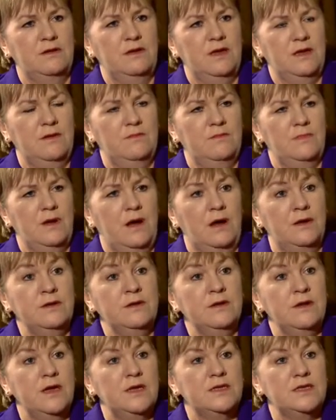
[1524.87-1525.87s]

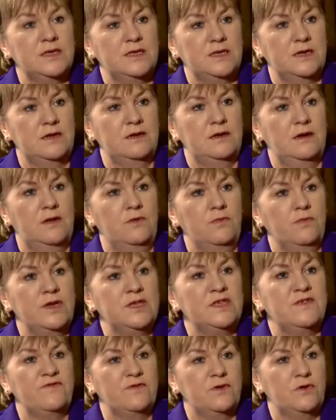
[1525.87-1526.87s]
unnecessary and
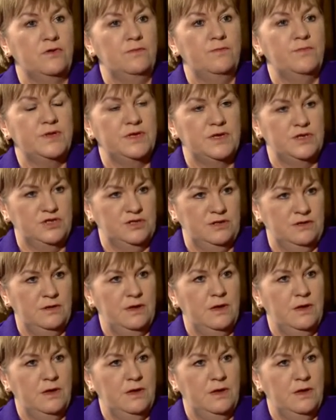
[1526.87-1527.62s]
wasteful competition.